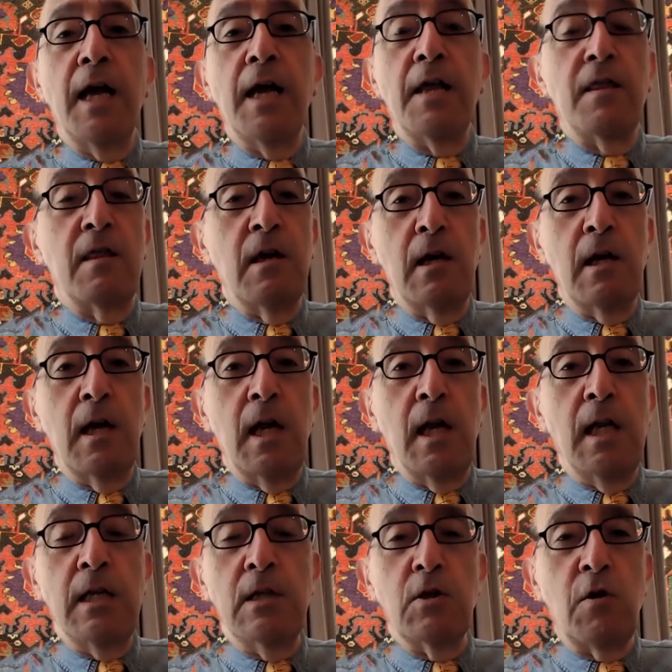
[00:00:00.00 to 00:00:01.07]
the
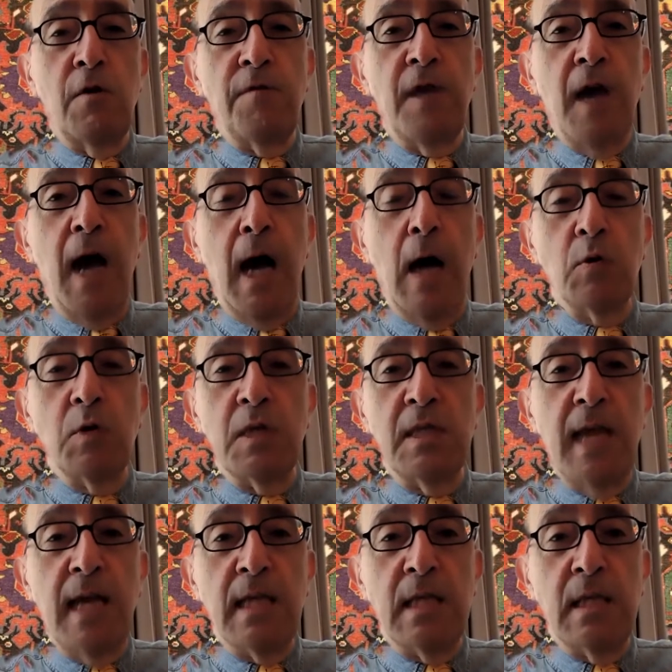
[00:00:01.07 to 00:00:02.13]
leader of the House,
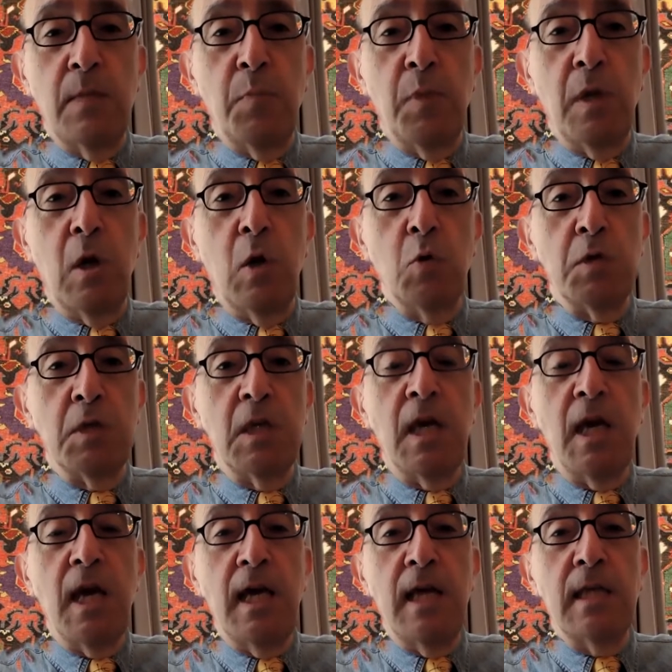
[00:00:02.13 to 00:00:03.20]
Nancy
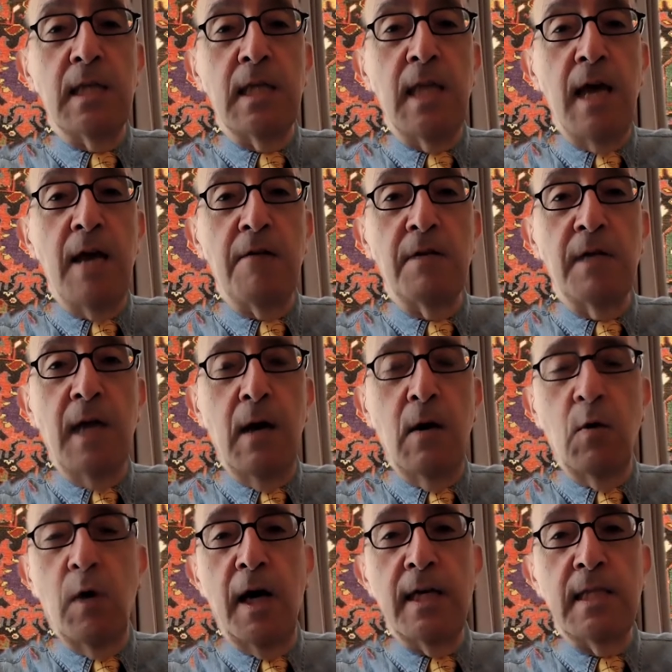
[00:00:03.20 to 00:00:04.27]
Pelosi, is there
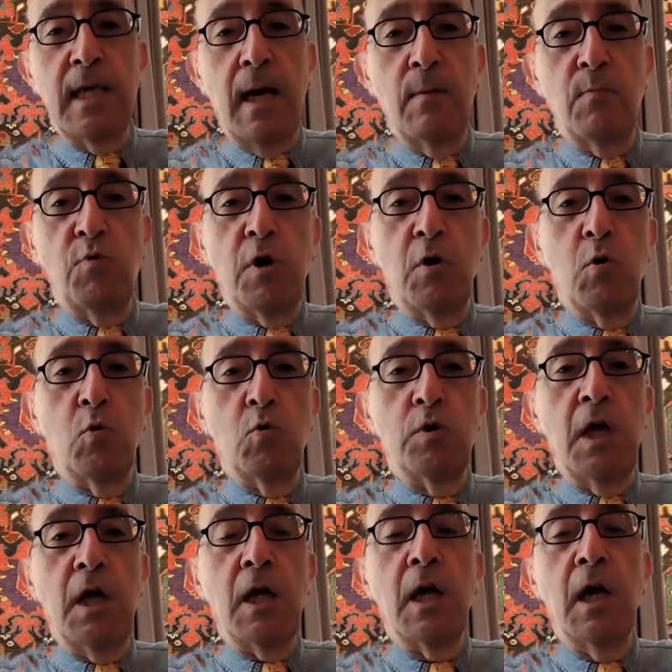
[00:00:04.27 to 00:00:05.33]
now as I'm
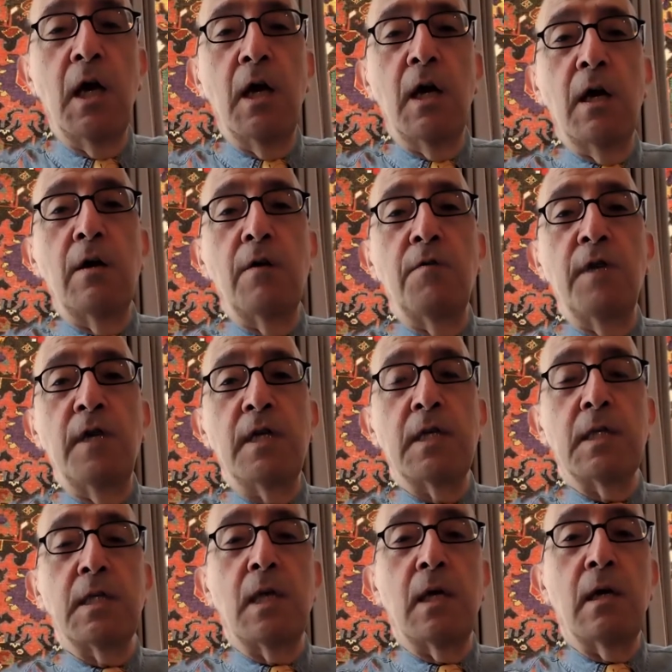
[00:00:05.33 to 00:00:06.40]
recording
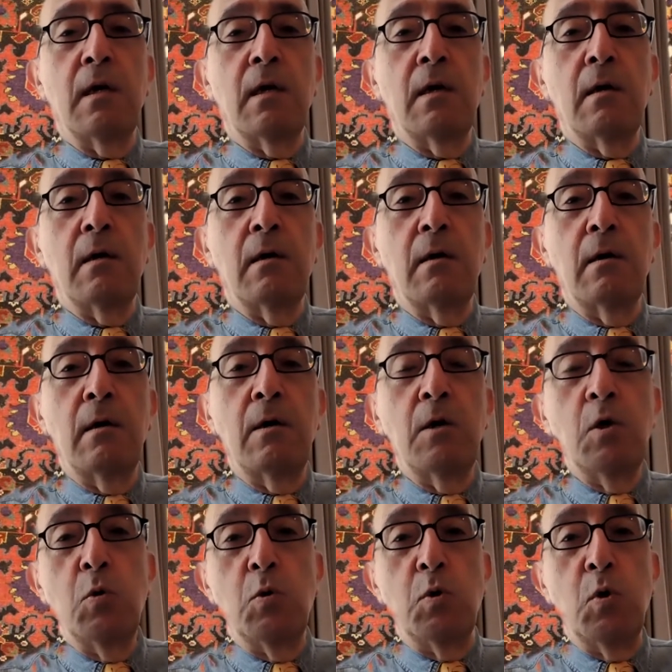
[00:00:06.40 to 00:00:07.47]
this
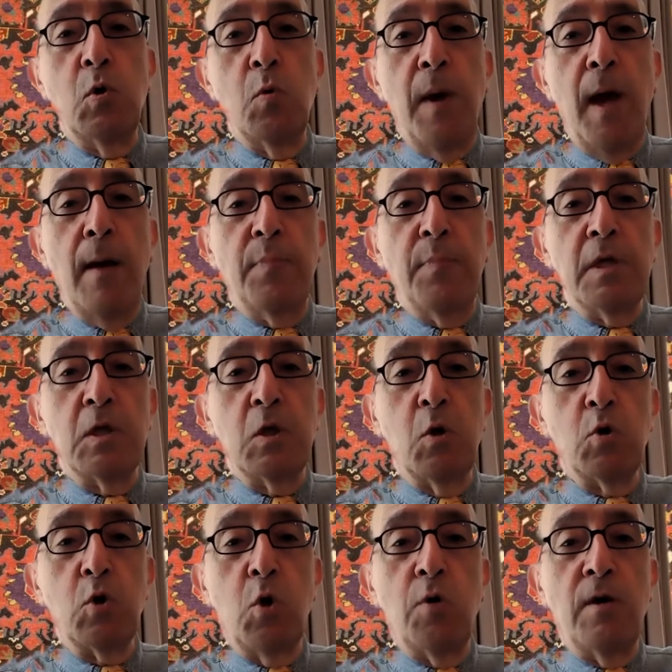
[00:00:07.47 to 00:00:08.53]
YouTube
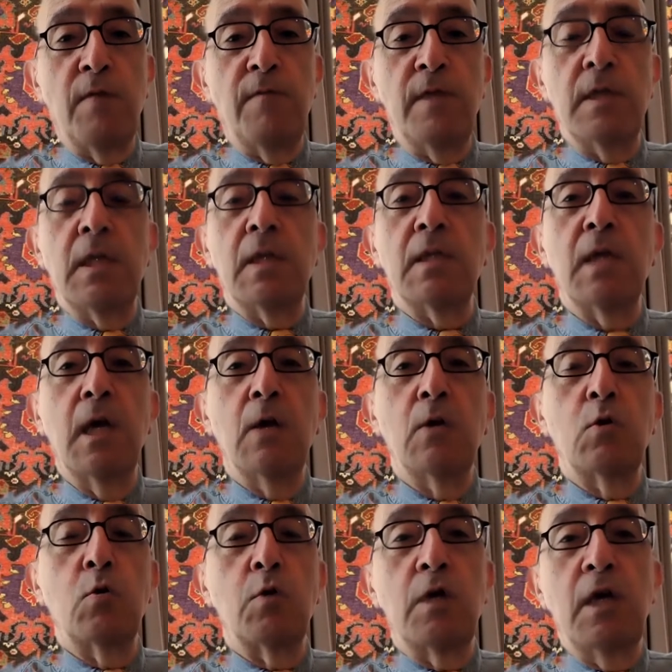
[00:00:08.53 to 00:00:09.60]
episode on a visit
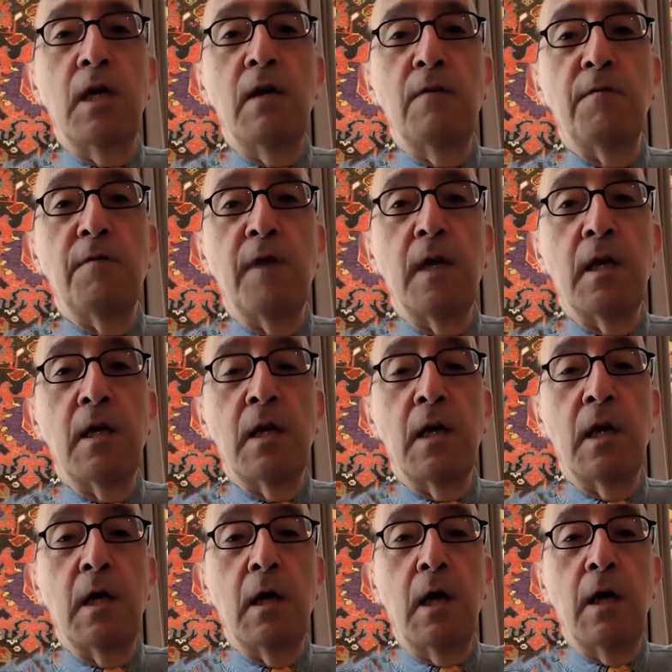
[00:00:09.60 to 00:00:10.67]
to Kyiv
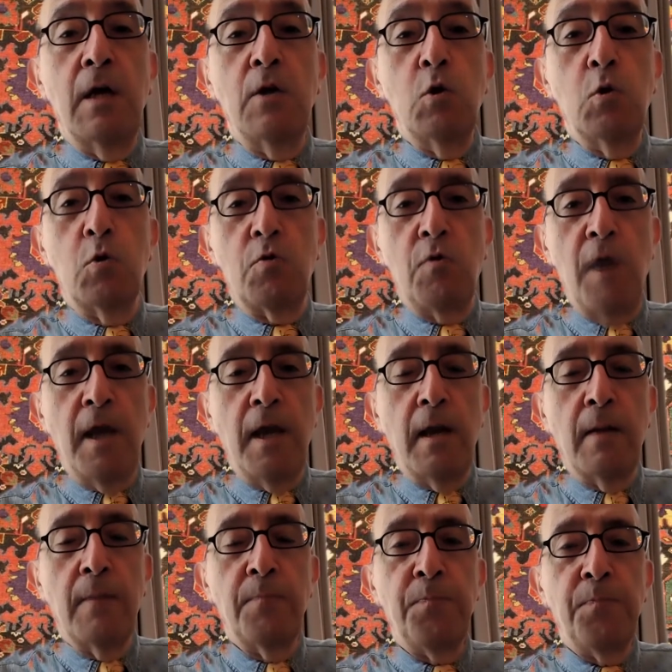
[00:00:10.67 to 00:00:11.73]
in
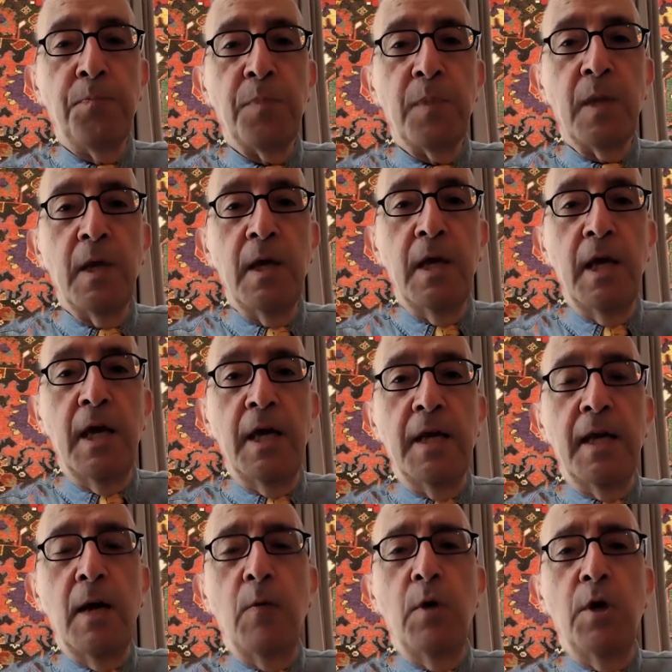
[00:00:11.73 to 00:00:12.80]
Ukraine.
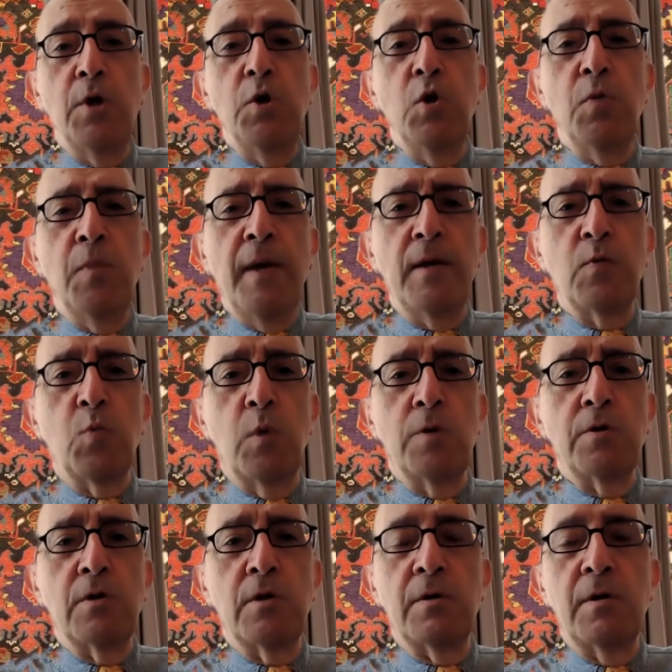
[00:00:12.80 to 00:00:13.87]
Now, you might
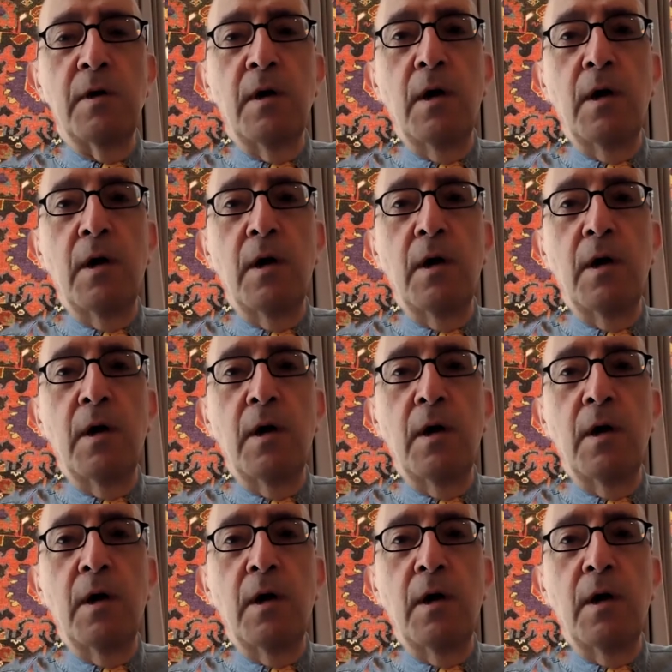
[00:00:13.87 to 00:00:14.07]
wonder,